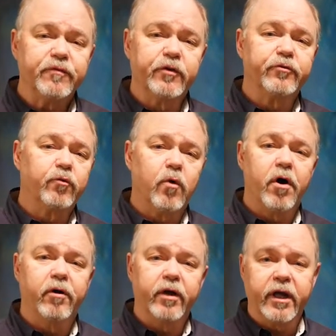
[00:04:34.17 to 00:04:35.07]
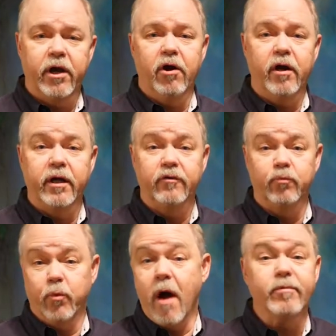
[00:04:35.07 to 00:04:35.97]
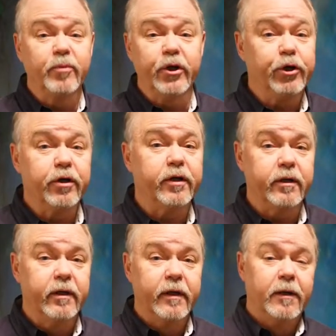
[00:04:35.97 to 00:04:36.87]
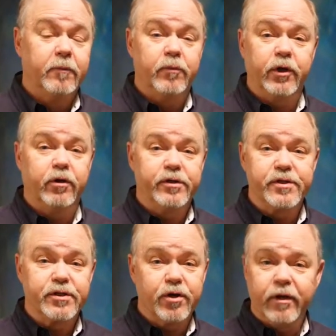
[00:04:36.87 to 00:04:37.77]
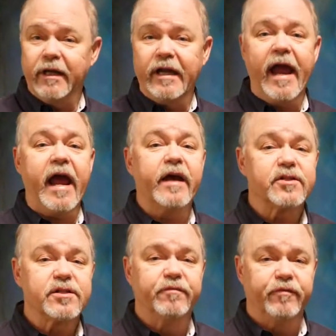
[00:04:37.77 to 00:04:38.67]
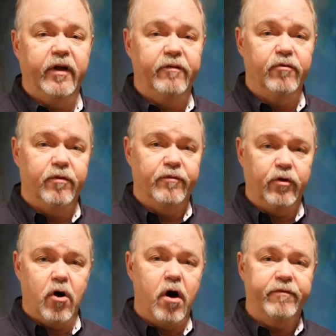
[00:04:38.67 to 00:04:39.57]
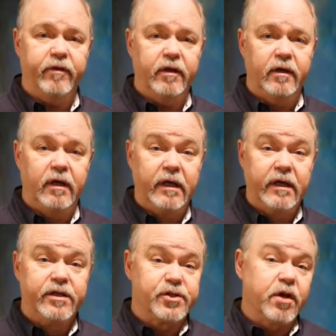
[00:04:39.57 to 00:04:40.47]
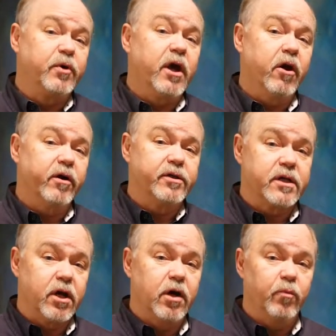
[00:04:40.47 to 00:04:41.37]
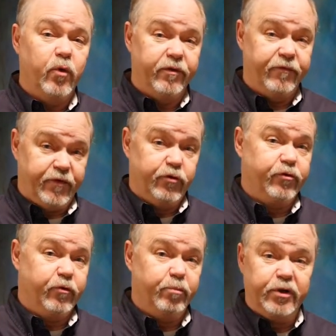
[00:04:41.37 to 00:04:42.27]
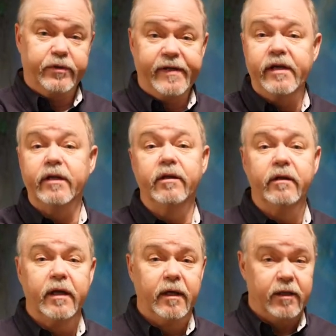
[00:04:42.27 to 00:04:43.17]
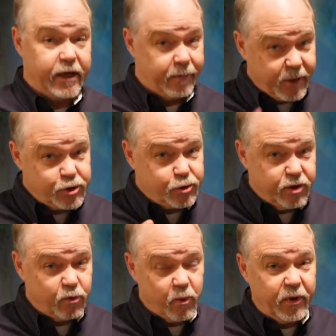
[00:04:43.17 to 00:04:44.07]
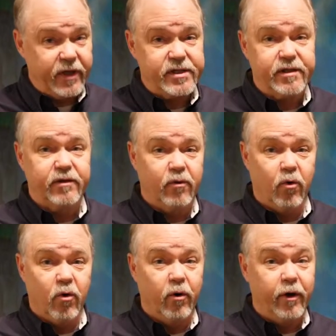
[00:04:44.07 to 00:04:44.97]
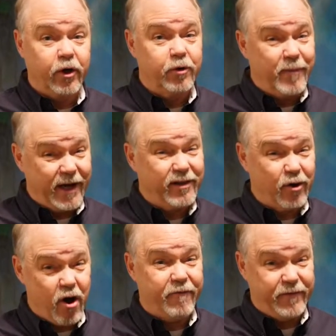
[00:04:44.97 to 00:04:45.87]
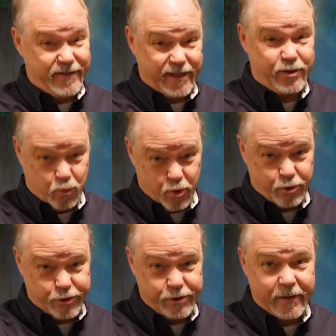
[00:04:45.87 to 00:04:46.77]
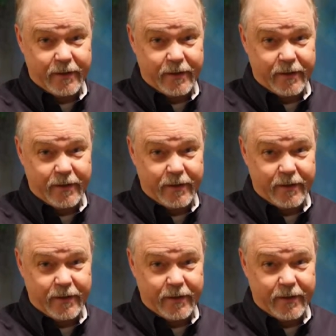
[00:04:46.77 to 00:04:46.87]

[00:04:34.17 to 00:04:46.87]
filtered water in a Keurig is probably good because it's going to enhance the flavor of the coffee. Some Keurigs come with a filter built in. You got to make sure you replace it, or it could make the coffee taste worse.